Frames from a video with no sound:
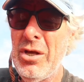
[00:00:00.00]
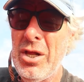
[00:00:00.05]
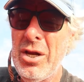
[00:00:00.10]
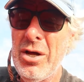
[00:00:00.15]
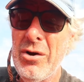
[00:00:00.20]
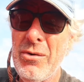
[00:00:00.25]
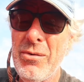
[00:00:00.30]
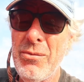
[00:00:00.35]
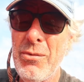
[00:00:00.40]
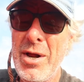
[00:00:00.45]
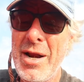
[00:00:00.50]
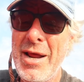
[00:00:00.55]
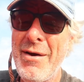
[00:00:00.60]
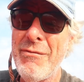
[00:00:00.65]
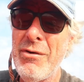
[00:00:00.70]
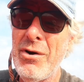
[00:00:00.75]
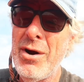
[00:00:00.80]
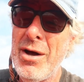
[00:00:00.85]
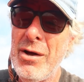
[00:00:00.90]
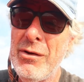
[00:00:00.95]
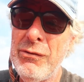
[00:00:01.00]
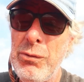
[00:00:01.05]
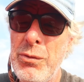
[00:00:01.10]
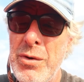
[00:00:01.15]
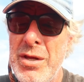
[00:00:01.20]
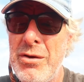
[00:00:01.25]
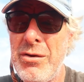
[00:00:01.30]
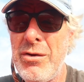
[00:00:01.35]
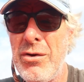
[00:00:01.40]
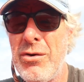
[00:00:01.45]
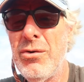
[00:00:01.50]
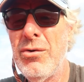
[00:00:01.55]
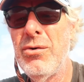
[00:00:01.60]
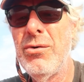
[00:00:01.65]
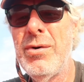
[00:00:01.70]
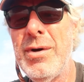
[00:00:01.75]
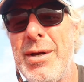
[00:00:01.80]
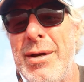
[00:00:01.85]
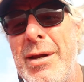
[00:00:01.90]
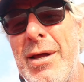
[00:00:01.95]
you know, whatever else we
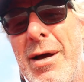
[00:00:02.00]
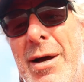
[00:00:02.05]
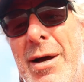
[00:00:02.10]
do. And